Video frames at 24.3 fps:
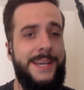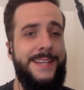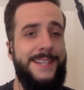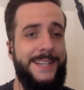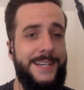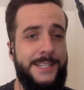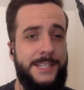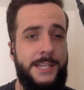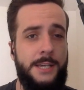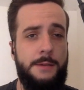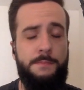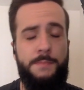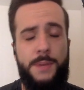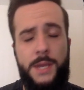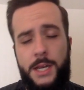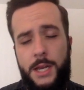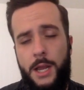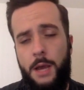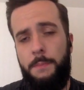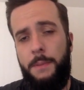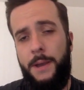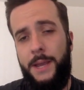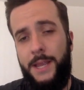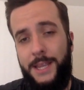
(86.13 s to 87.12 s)
It does get
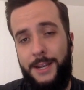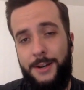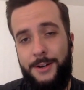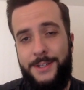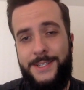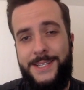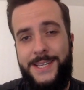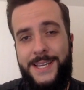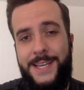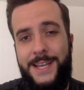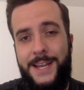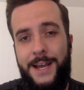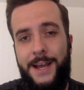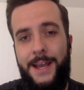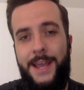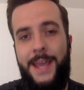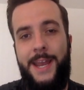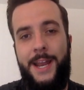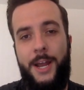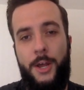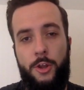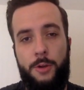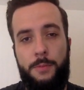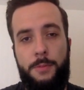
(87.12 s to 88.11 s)
beaten up by Giratina
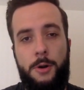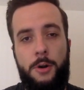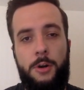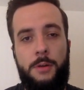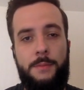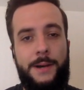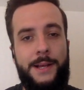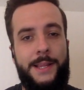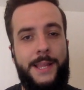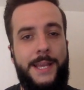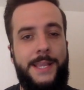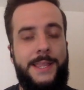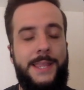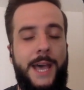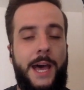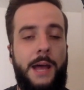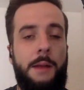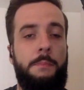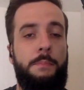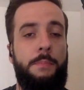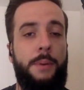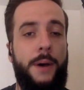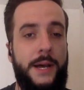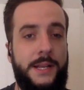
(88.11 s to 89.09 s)
and other Pokemon like
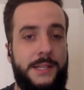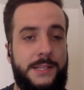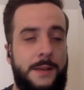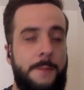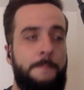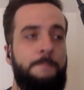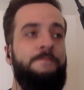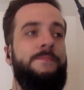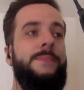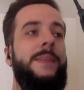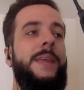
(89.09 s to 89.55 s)
that, but